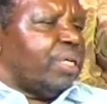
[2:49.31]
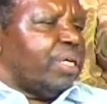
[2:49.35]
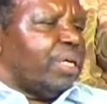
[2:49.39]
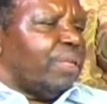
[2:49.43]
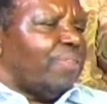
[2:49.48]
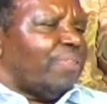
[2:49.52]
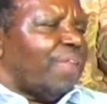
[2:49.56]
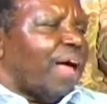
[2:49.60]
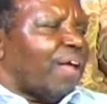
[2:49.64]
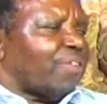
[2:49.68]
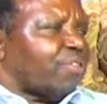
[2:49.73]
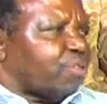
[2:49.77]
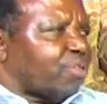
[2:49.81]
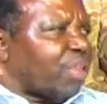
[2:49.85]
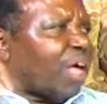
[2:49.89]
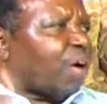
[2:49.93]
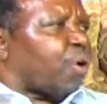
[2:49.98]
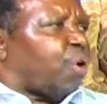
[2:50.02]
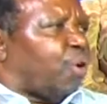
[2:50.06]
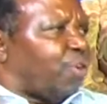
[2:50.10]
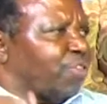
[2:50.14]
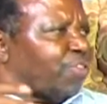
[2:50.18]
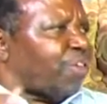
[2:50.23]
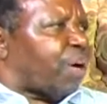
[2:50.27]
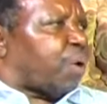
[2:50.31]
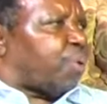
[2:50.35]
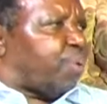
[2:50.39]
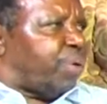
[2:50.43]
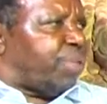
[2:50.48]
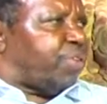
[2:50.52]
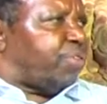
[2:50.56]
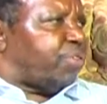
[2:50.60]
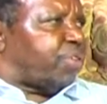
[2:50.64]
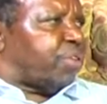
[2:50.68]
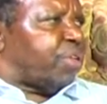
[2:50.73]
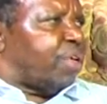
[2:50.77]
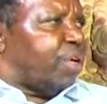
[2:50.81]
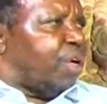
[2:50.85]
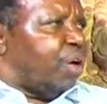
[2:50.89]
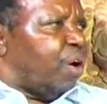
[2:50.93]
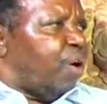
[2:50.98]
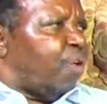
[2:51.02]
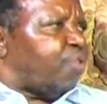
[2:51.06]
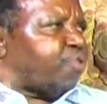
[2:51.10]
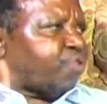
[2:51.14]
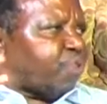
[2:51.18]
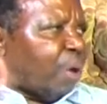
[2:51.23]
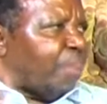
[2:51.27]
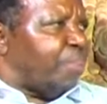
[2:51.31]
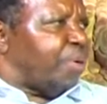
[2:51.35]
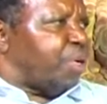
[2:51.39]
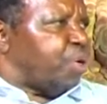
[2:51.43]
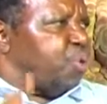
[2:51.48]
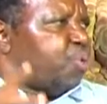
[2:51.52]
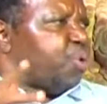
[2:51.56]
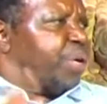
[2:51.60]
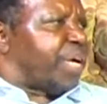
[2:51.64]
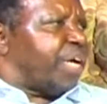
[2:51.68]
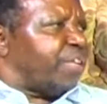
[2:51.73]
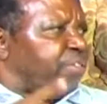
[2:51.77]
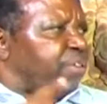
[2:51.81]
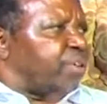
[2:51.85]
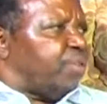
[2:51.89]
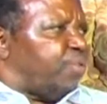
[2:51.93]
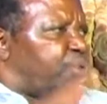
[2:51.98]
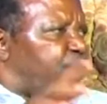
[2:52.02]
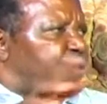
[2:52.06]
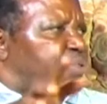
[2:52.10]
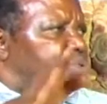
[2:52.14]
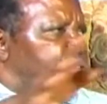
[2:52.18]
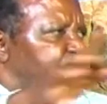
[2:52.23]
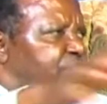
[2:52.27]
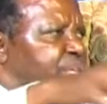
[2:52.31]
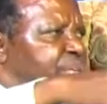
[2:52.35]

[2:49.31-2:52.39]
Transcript: That's the consequence of somebody who gets involved